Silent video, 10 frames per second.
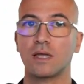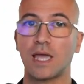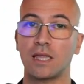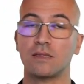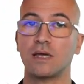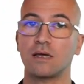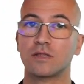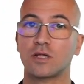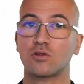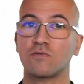and uh,
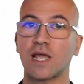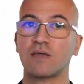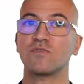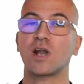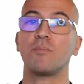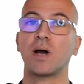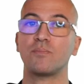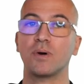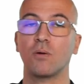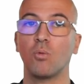sort of like wrap
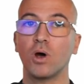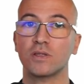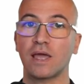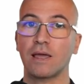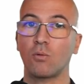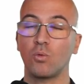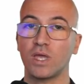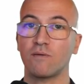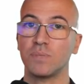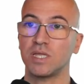up what uh, we
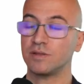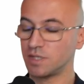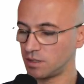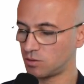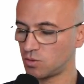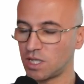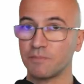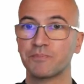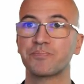have been seeing today